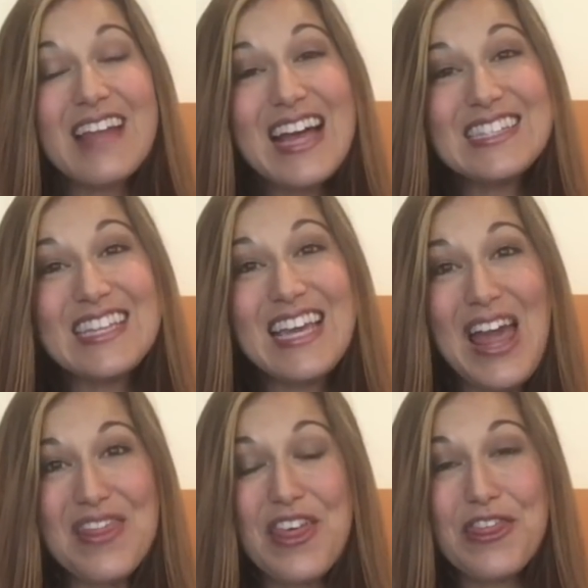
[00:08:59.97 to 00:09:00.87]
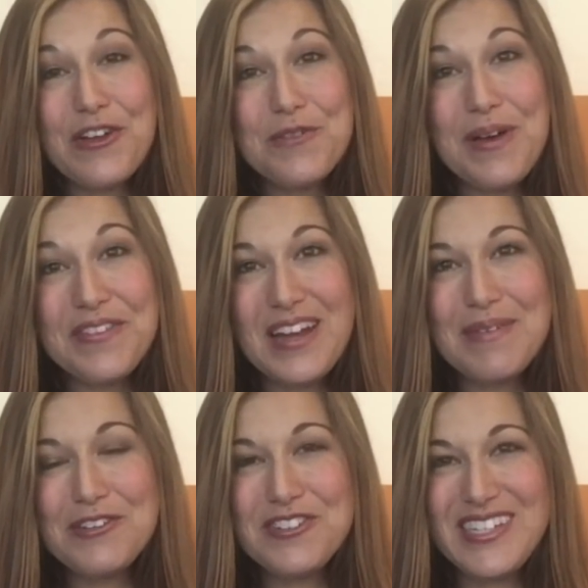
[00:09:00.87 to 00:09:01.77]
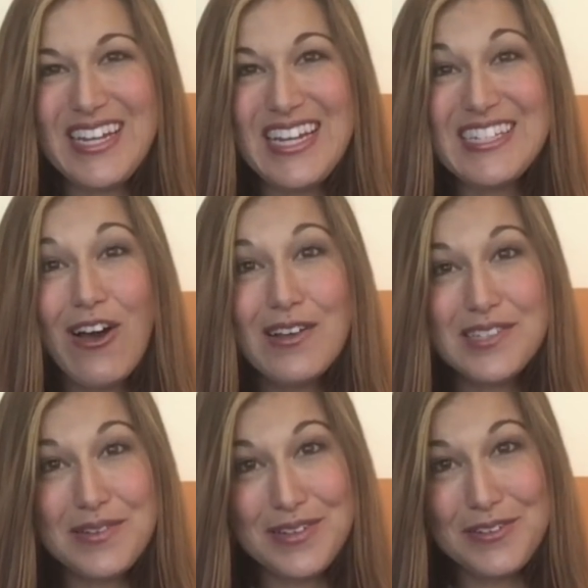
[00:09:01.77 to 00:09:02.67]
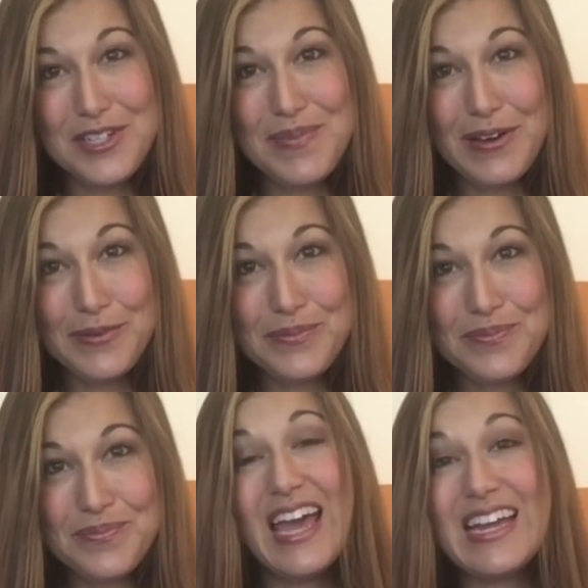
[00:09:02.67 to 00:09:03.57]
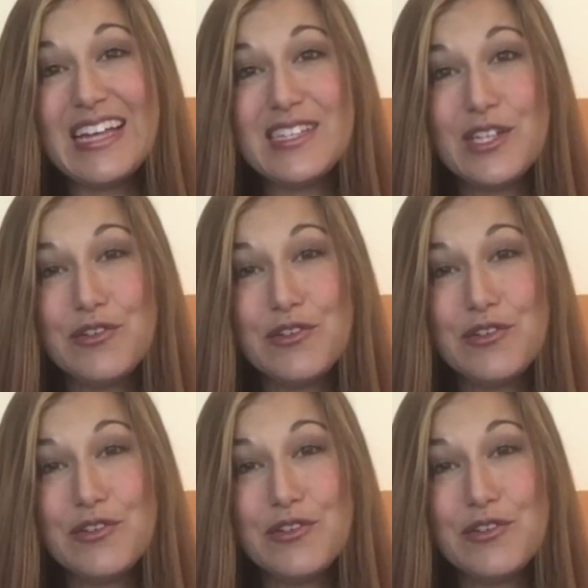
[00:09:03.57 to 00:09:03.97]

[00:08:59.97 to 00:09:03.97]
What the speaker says: then lastly, the third belt that I'm interested in is also a Gucci belt. It has the